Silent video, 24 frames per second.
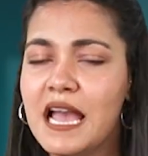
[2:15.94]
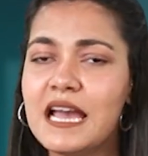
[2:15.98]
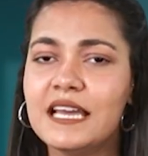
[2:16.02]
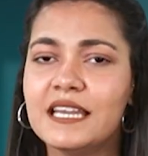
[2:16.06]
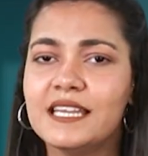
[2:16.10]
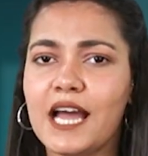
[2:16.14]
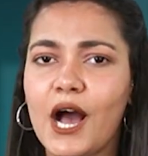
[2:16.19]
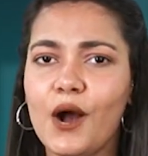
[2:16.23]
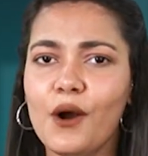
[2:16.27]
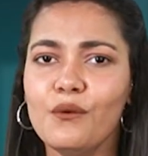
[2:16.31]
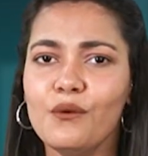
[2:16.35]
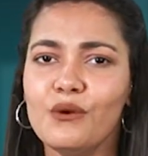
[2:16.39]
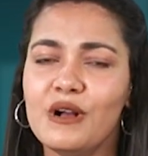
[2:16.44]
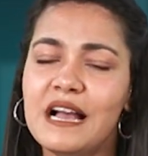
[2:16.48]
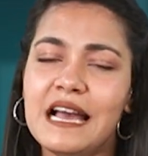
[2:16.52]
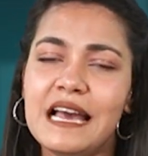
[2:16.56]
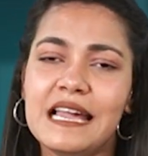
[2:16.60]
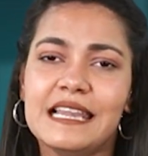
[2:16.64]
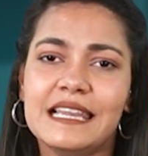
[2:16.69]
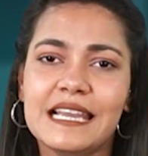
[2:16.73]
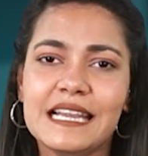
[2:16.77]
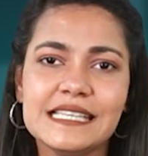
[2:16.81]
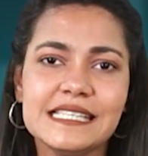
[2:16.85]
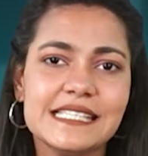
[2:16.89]
Now,
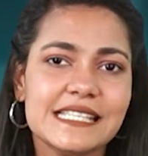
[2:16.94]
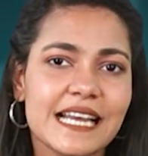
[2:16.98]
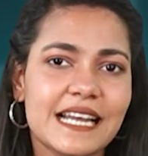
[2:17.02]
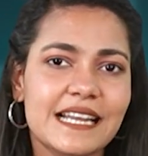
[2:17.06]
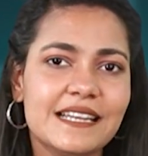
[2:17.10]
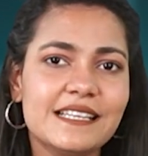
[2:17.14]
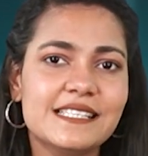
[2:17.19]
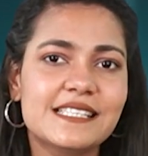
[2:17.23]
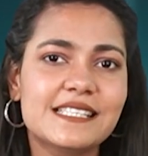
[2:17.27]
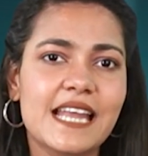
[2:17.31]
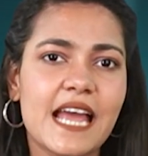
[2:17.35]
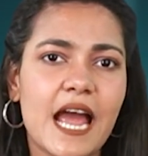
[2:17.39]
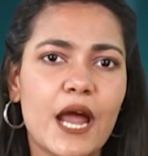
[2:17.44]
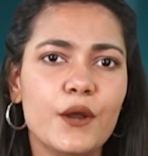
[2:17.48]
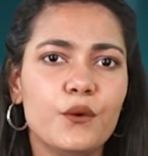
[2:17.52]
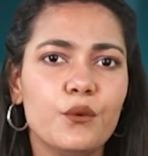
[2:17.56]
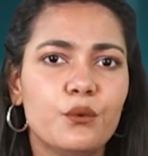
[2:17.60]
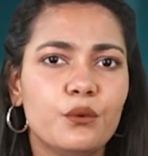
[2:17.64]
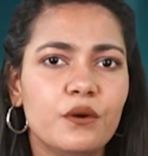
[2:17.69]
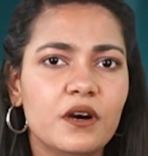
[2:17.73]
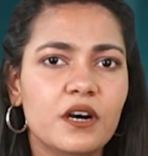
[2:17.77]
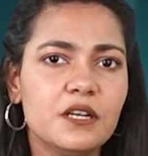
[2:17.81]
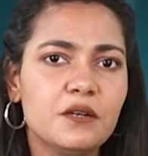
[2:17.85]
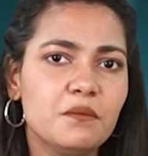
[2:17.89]
let's
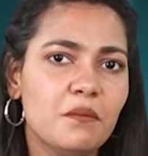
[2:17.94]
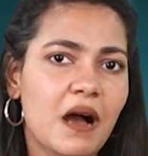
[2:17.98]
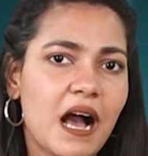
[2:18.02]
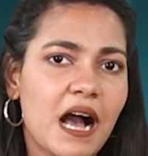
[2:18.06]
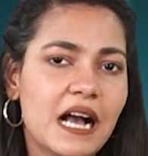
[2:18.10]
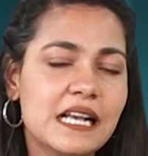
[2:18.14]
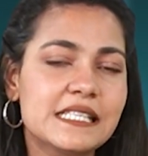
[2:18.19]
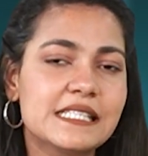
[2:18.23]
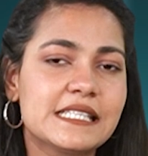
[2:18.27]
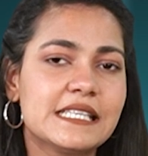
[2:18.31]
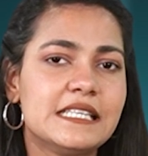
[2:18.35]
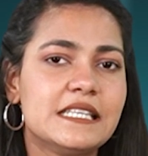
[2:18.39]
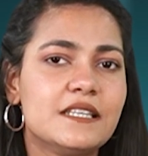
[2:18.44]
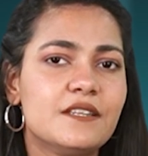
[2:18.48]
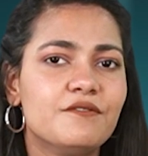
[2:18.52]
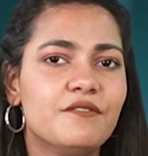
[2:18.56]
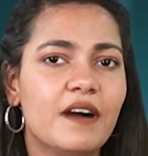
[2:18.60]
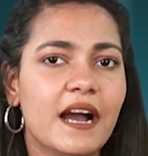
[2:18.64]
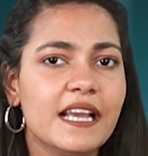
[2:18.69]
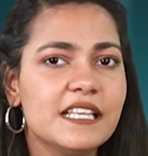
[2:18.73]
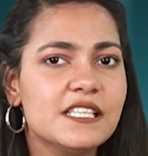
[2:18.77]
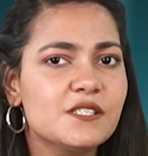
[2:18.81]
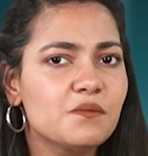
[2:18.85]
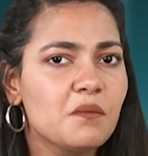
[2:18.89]
understand word marks and
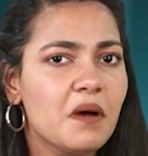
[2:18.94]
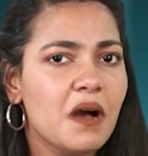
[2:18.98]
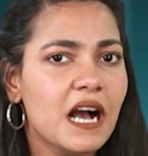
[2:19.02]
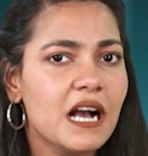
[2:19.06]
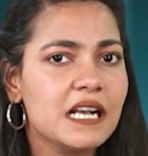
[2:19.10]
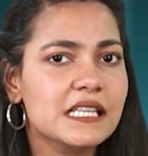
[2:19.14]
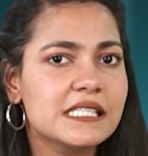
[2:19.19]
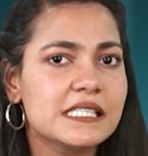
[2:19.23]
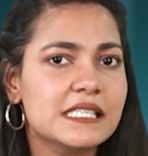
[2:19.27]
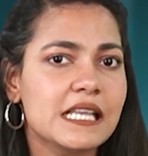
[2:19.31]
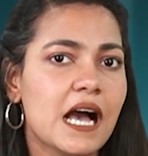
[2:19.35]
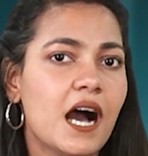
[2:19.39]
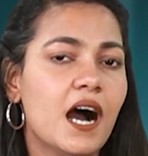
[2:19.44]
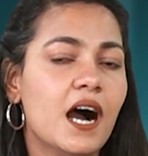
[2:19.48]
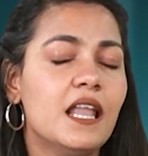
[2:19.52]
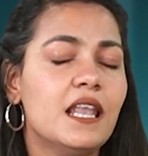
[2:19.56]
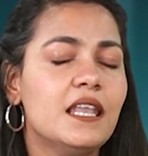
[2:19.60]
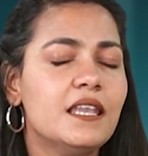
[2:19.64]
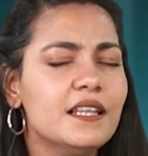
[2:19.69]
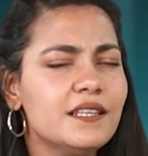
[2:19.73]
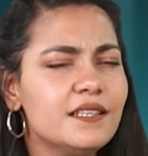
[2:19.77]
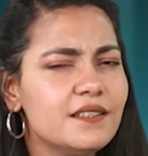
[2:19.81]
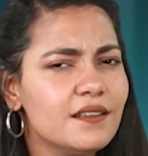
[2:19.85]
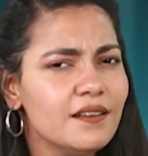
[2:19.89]
device marks a
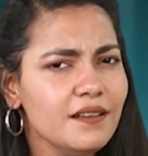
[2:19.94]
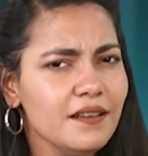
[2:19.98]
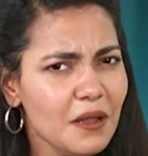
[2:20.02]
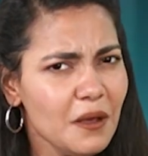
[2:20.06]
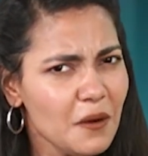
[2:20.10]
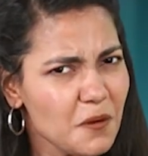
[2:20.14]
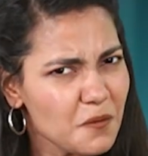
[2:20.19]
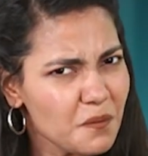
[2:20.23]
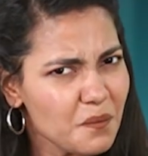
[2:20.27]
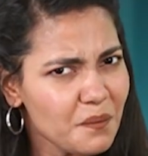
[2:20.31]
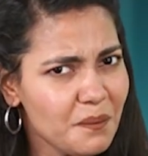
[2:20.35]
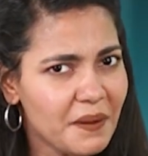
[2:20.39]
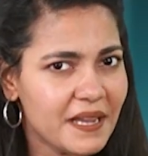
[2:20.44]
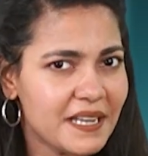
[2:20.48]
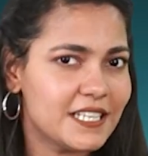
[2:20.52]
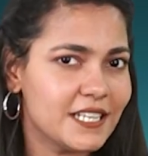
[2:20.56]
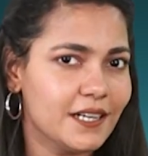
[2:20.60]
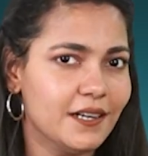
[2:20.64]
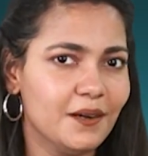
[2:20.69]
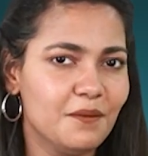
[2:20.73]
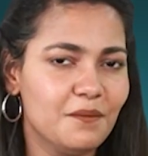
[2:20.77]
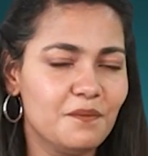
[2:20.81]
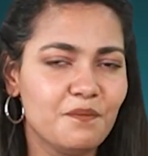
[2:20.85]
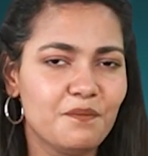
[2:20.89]
little
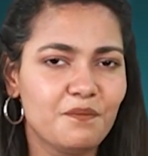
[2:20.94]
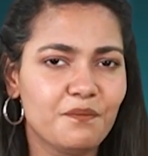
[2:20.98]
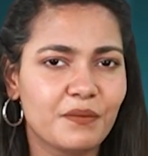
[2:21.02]
better.